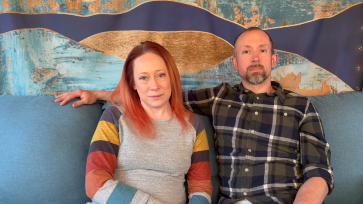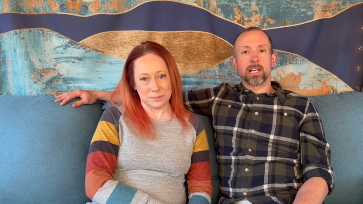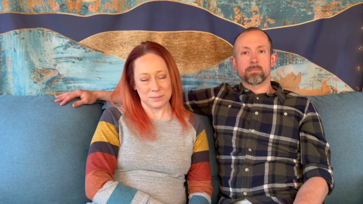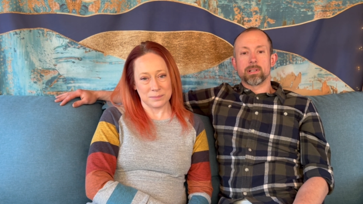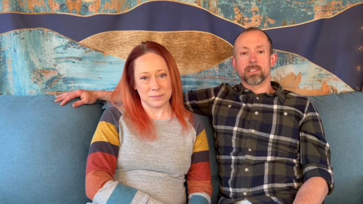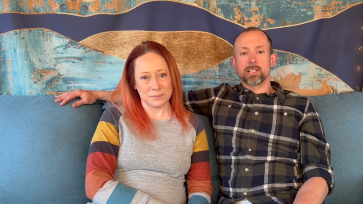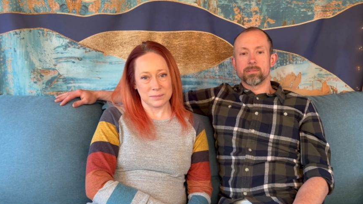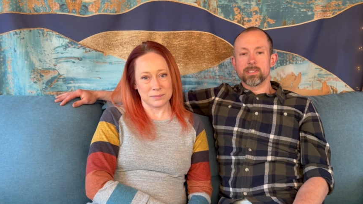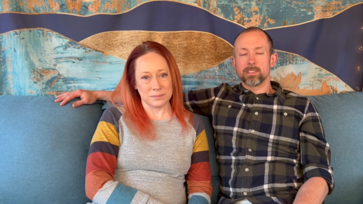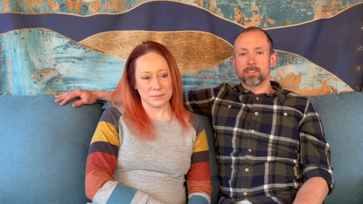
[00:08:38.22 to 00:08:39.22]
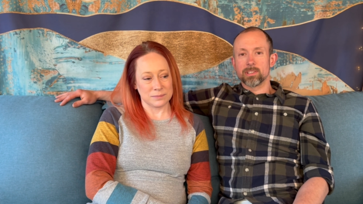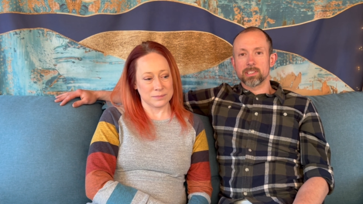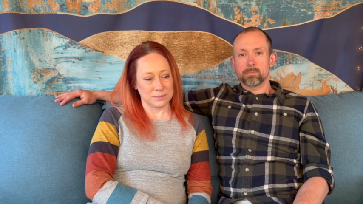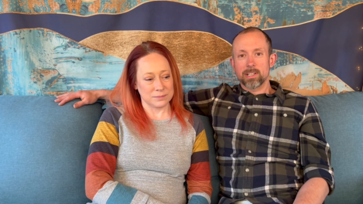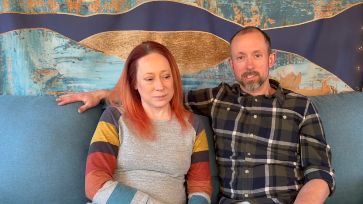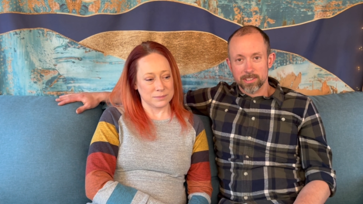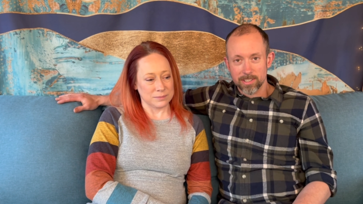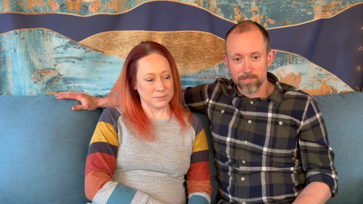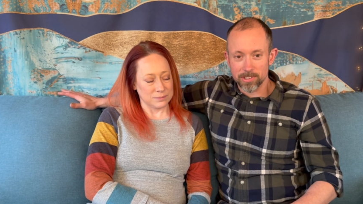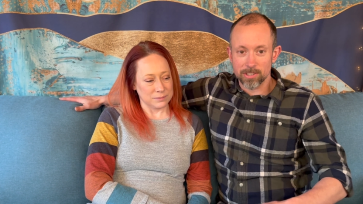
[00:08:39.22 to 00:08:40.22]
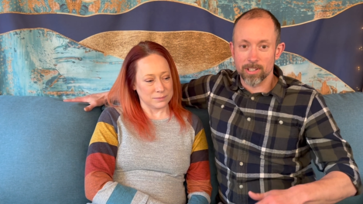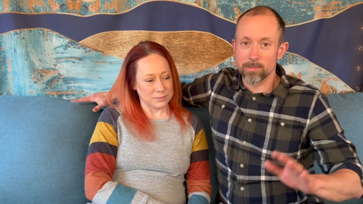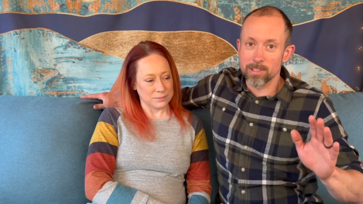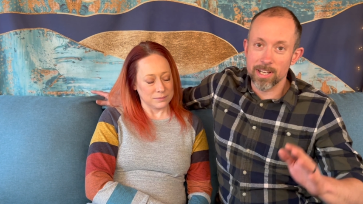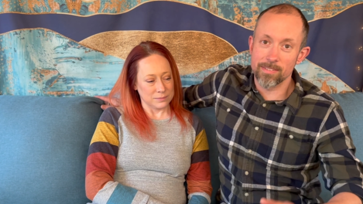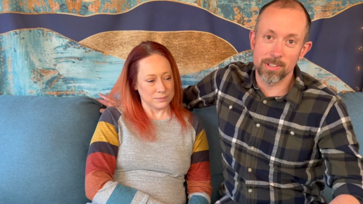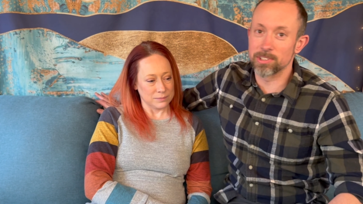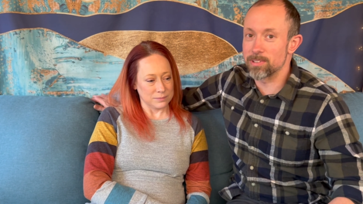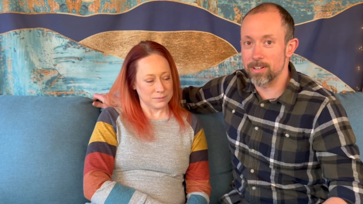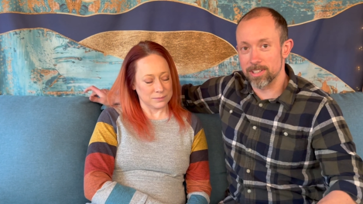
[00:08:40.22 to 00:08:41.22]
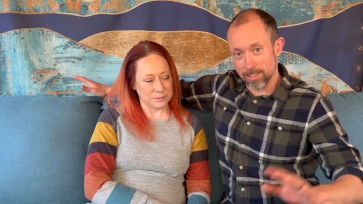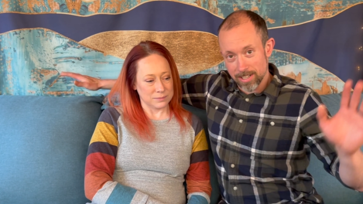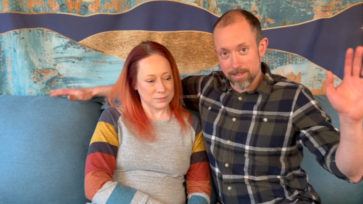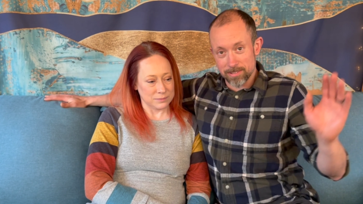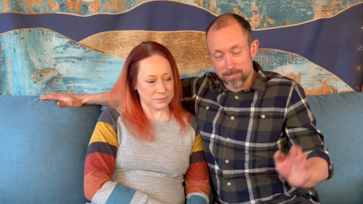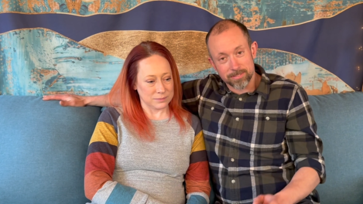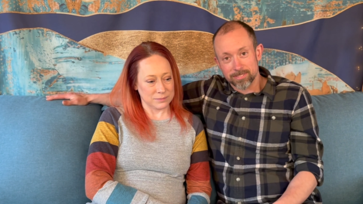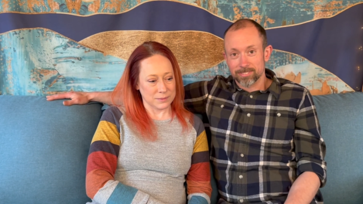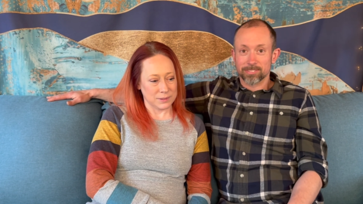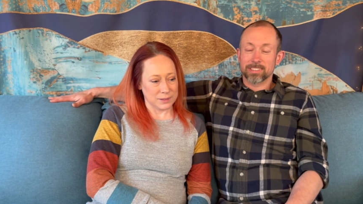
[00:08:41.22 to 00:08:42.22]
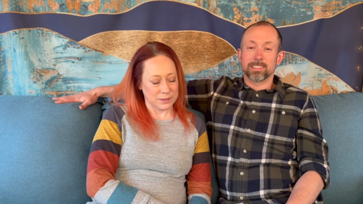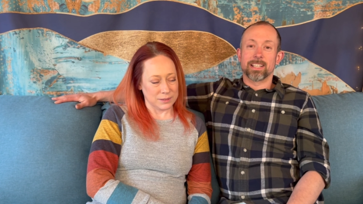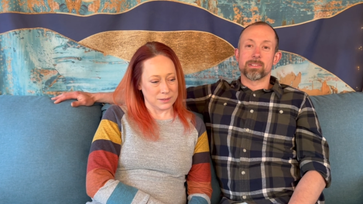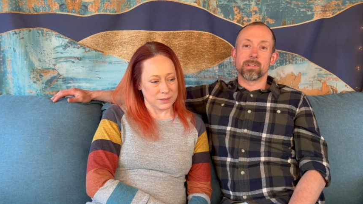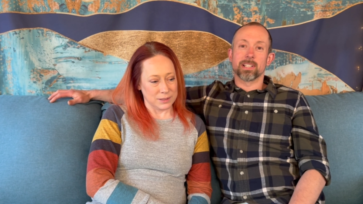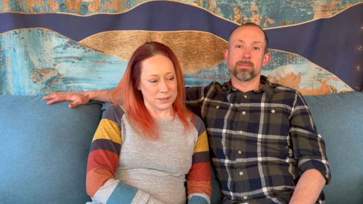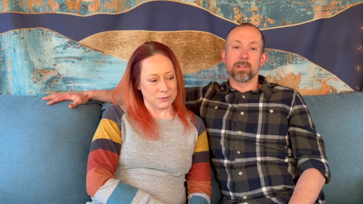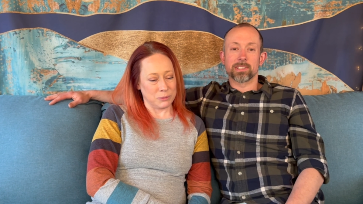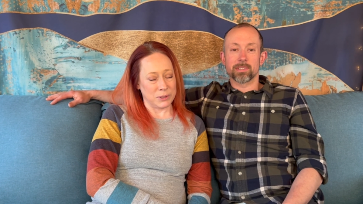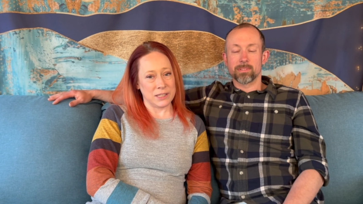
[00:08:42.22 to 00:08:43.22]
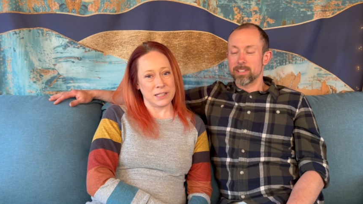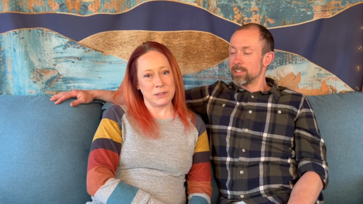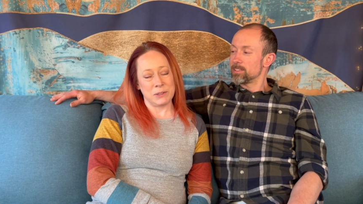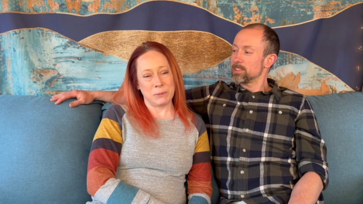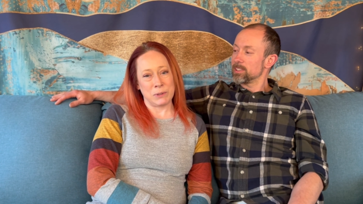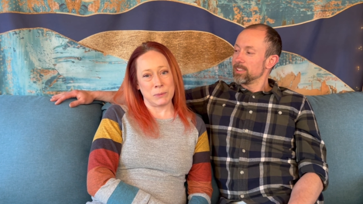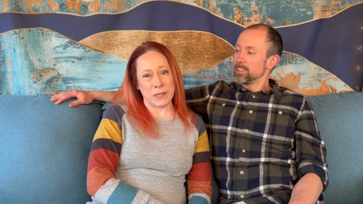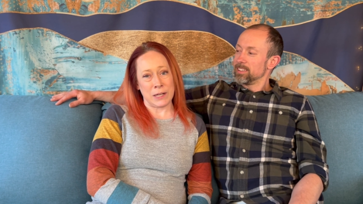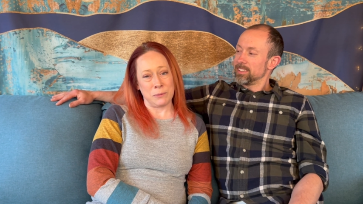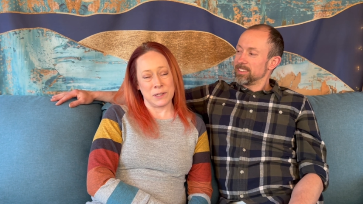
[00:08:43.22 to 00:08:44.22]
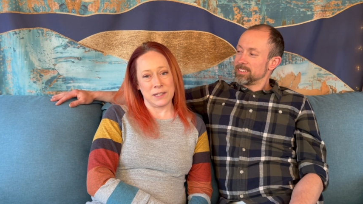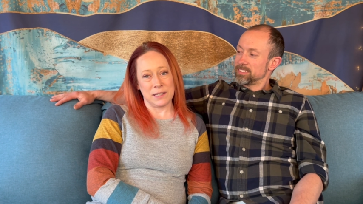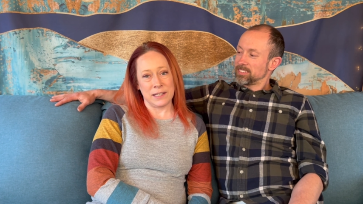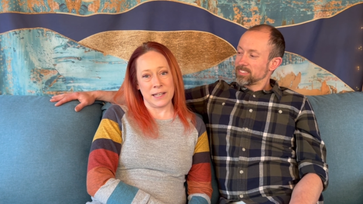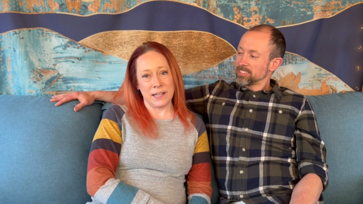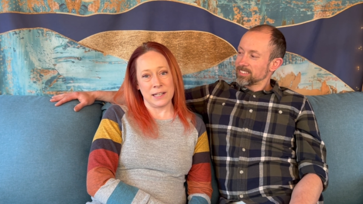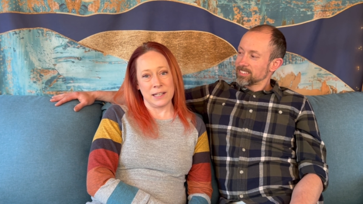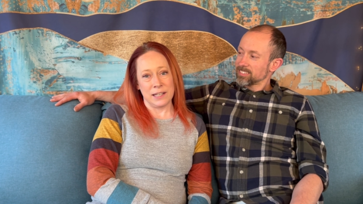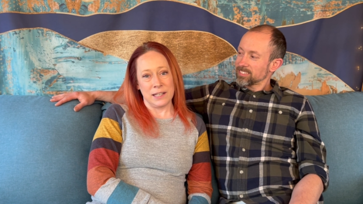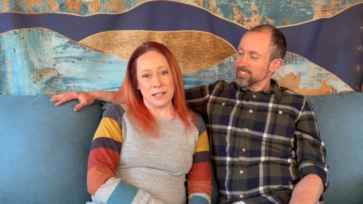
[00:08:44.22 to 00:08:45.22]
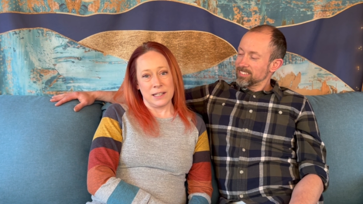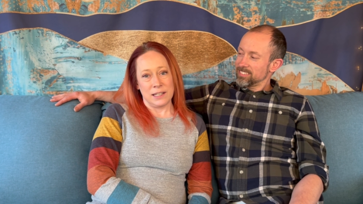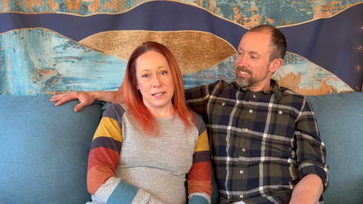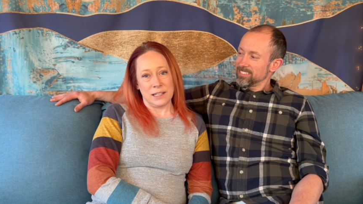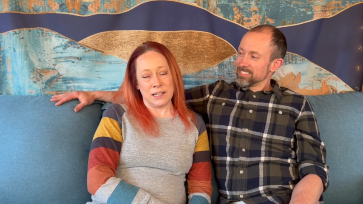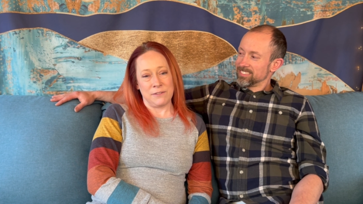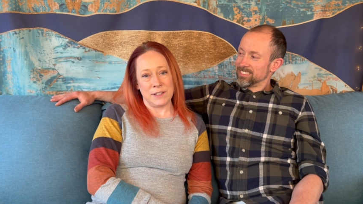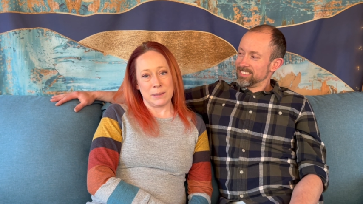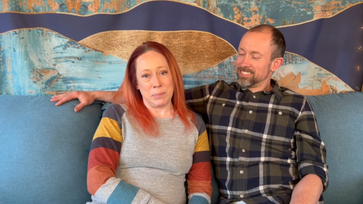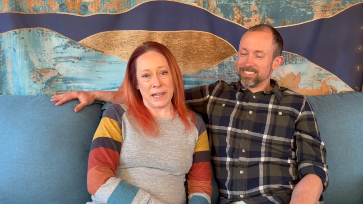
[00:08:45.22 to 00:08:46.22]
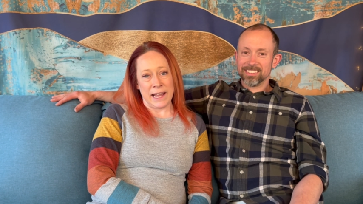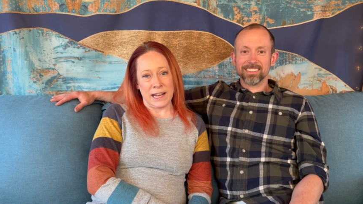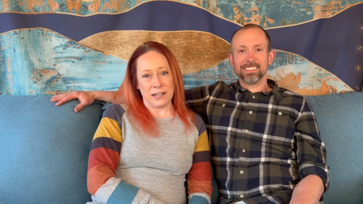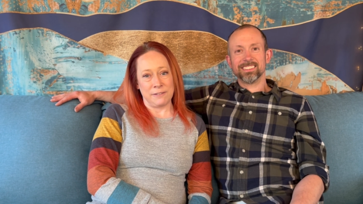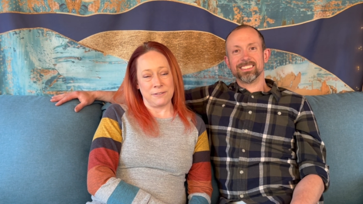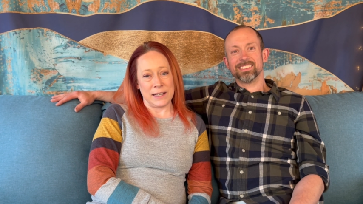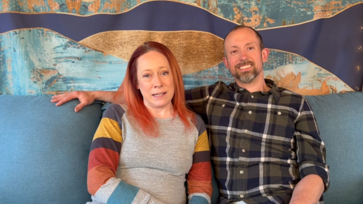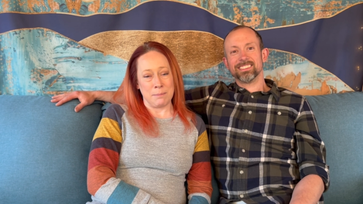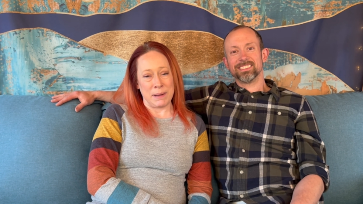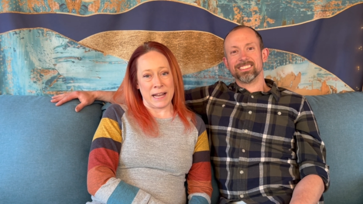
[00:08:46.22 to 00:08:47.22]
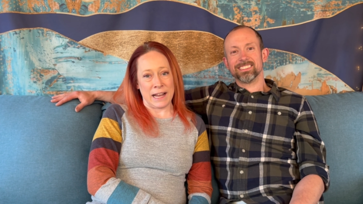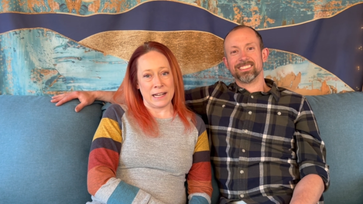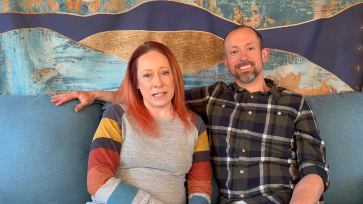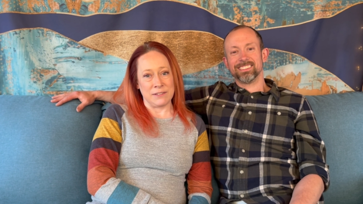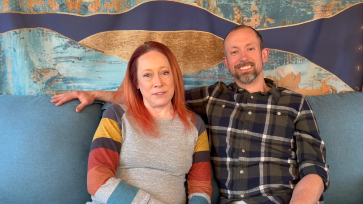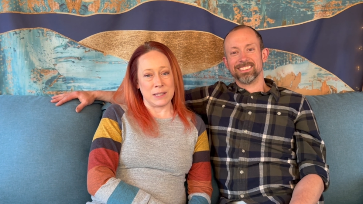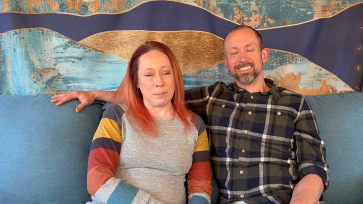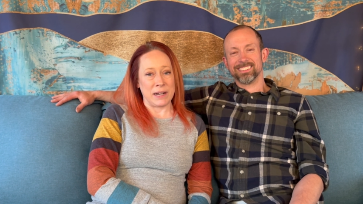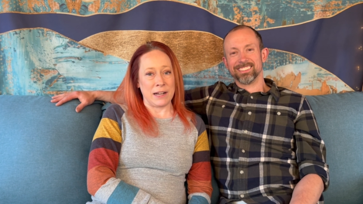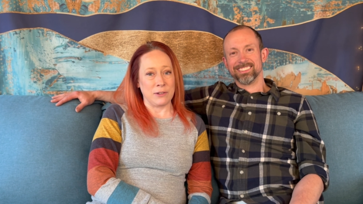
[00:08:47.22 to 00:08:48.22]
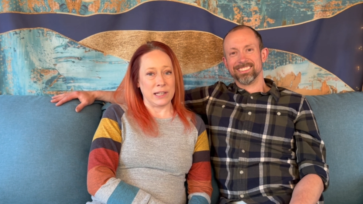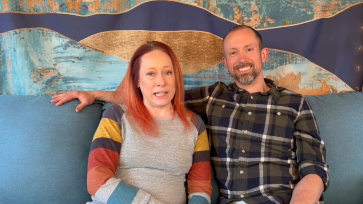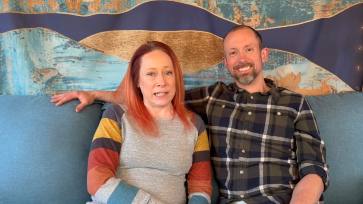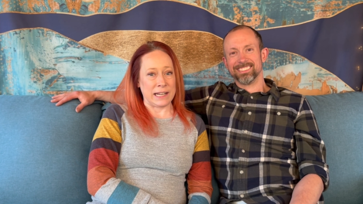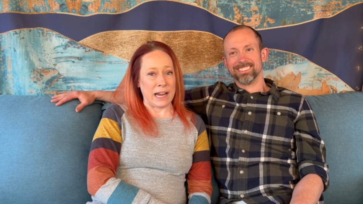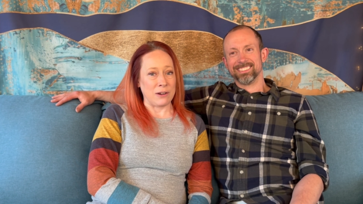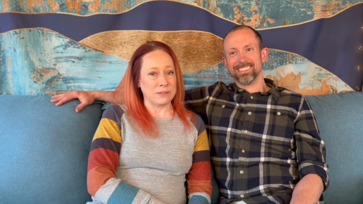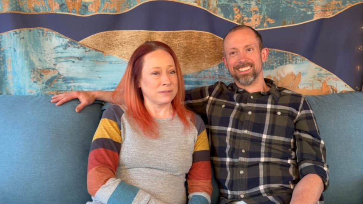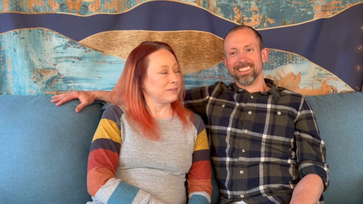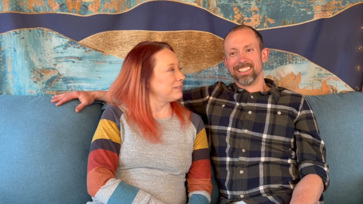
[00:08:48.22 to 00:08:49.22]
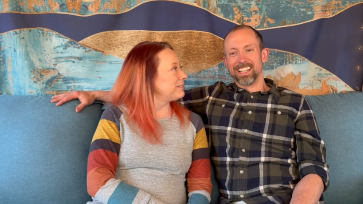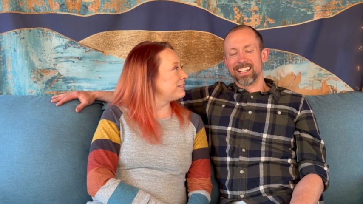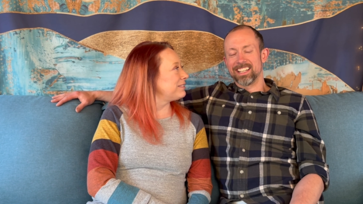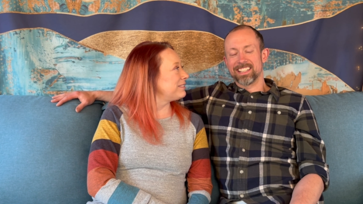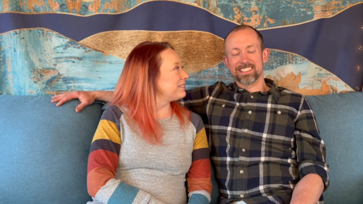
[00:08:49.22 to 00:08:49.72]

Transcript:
Speaker 1: black bears. I wouldn't. Grizzly bears are a different story. We don't have those around here. I don't. I don't want to mess what with is one it? Of
Speaker 2: those. What's the saying? If it's black, fight back. If it's brown, lay down.
Speaker 1: I, I